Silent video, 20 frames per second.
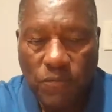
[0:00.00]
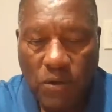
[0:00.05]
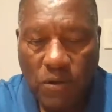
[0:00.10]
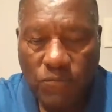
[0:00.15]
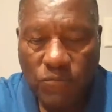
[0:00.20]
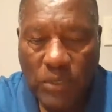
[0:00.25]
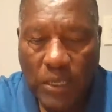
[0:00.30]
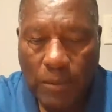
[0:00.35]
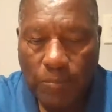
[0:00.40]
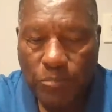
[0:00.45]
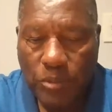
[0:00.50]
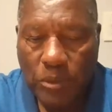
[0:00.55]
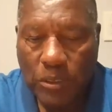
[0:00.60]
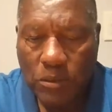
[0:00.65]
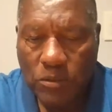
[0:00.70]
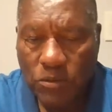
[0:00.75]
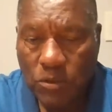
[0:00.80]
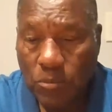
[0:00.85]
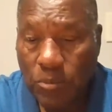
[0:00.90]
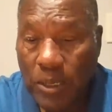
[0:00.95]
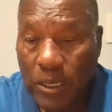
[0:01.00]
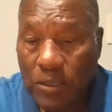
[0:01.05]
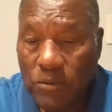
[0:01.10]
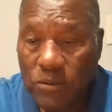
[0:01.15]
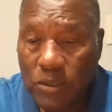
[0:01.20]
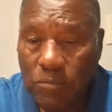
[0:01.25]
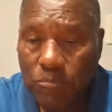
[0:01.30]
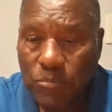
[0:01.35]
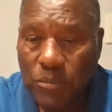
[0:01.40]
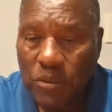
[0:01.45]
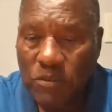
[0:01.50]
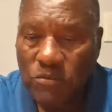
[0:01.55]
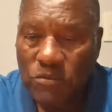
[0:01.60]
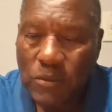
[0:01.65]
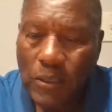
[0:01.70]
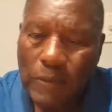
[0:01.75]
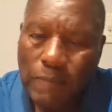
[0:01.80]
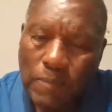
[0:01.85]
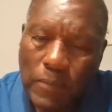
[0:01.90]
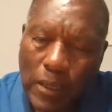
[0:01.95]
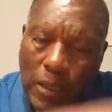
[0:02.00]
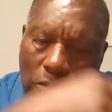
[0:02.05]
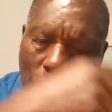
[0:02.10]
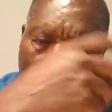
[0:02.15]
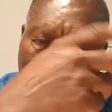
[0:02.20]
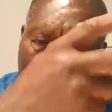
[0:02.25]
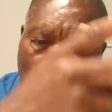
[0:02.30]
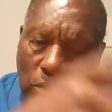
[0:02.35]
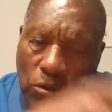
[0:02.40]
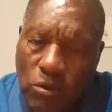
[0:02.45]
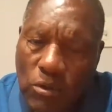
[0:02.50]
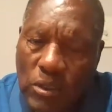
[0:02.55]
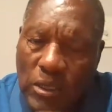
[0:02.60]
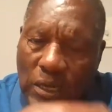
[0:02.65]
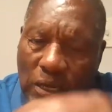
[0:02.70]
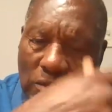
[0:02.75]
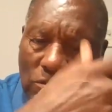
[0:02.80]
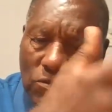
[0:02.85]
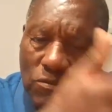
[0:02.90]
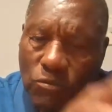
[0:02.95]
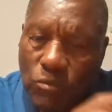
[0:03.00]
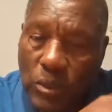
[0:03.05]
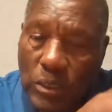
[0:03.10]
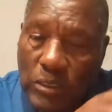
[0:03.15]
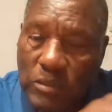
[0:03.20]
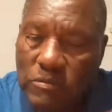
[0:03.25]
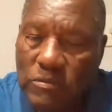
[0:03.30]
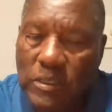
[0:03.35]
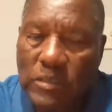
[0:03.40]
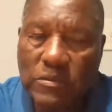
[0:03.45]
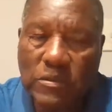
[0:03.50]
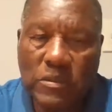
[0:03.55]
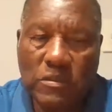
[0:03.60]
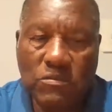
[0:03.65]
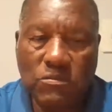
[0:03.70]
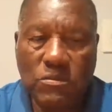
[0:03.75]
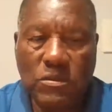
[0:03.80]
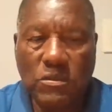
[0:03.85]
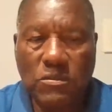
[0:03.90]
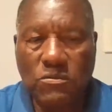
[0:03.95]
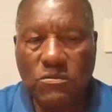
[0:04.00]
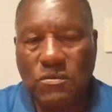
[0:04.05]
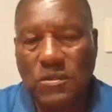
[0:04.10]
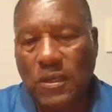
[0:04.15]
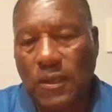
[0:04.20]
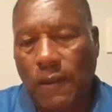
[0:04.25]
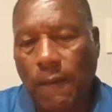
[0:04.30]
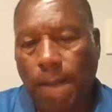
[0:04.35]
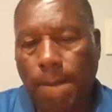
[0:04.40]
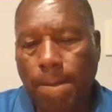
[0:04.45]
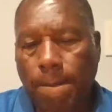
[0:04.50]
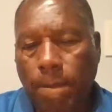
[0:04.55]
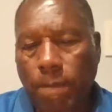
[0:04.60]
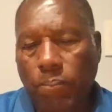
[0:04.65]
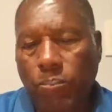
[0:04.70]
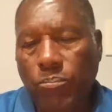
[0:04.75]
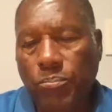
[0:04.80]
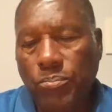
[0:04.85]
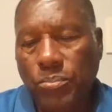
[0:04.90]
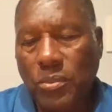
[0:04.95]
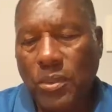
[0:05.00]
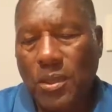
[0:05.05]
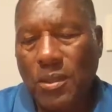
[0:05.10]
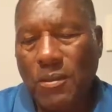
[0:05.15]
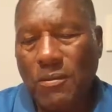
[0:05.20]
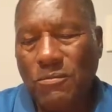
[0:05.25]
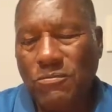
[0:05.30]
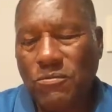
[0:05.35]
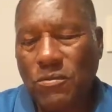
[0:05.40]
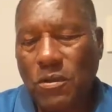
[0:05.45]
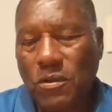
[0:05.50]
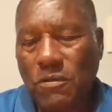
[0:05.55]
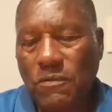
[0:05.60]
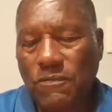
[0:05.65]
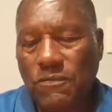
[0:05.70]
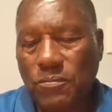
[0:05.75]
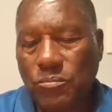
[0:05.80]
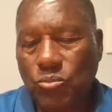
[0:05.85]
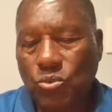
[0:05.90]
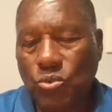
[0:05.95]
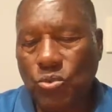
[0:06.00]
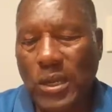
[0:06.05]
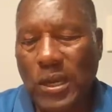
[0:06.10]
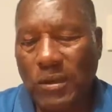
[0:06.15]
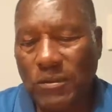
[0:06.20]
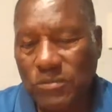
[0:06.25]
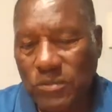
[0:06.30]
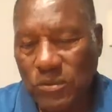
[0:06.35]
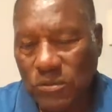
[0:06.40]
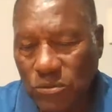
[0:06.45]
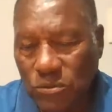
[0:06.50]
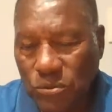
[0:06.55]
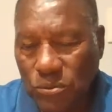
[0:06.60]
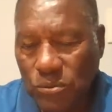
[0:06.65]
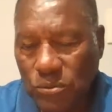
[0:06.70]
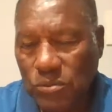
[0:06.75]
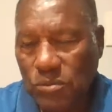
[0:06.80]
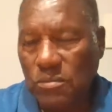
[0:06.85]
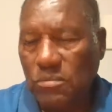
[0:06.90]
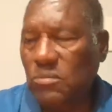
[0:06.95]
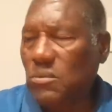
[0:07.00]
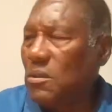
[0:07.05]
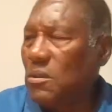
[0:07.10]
not being on the back of that bus. So there are all kinds of ways that these things get sort of ground into you.